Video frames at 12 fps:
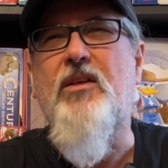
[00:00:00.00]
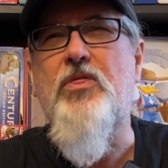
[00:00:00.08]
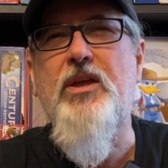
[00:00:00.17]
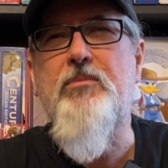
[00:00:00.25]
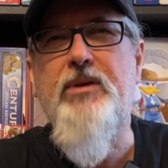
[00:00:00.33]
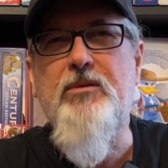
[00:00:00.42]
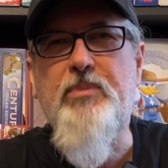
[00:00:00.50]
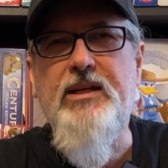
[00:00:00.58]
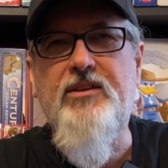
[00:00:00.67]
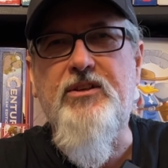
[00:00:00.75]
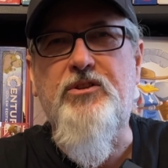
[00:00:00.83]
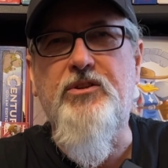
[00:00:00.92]
There may be
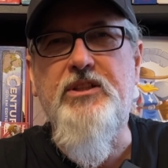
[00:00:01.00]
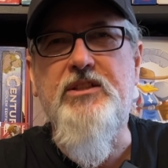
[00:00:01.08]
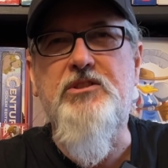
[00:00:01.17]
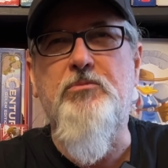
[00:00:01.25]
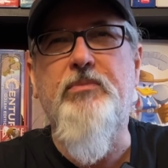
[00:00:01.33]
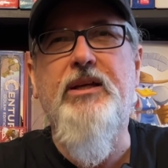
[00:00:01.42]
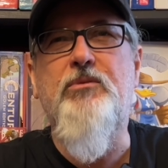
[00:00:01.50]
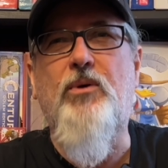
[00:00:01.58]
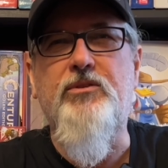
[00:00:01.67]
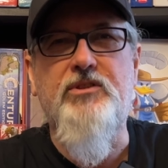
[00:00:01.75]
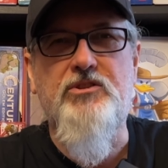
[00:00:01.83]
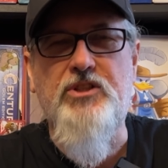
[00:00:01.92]
other goodies you may
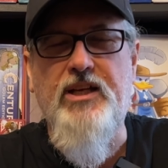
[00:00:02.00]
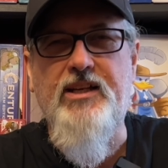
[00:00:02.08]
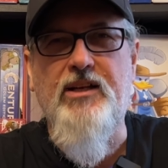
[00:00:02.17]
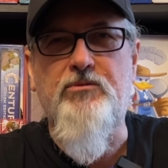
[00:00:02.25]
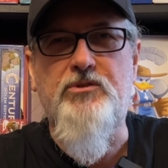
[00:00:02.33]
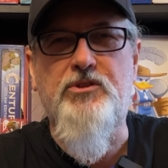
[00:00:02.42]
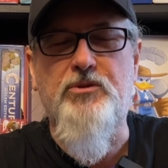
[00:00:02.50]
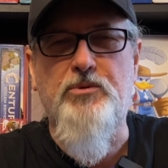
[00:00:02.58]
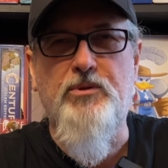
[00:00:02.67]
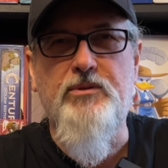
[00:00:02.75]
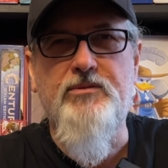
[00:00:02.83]
want to check out too.